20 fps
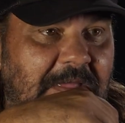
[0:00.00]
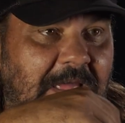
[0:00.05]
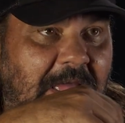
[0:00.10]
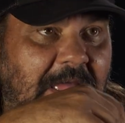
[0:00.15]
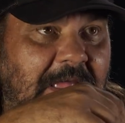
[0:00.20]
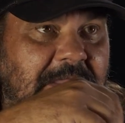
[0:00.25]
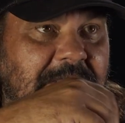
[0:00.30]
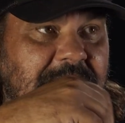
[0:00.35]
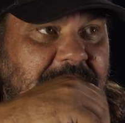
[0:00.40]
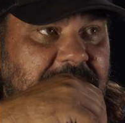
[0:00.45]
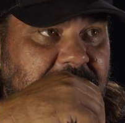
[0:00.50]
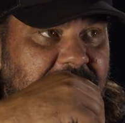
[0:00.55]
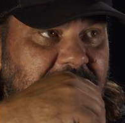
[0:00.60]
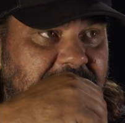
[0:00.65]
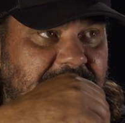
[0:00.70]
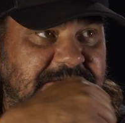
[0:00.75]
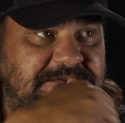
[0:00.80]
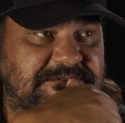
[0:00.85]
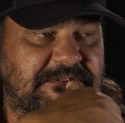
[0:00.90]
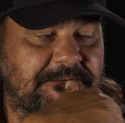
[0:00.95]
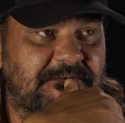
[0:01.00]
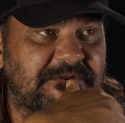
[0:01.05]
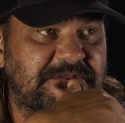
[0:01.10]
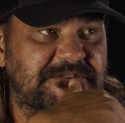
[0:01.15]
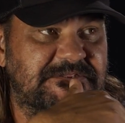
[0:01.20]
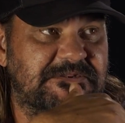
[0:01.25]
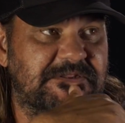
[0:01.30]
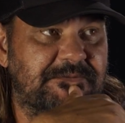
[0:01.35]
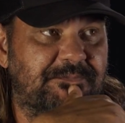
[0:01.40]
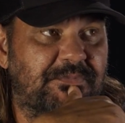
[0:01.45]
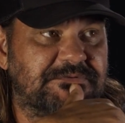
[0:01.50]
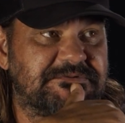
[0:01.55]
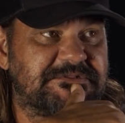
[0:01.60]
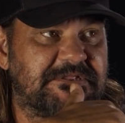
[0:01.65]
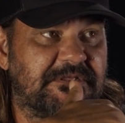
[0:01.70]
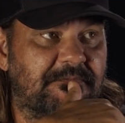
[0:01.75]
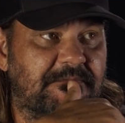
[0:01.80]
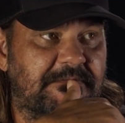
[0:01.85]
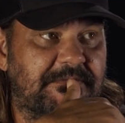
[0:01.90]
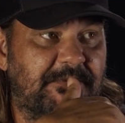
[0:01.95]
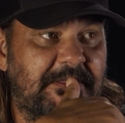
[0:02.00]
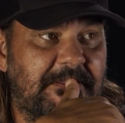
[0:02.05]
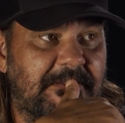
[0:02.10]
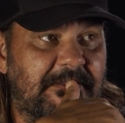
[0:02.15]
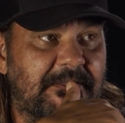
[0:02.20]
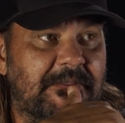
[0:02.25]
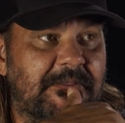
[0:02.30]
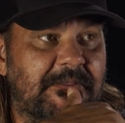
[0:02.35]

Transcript: and for some reason he puts up with me.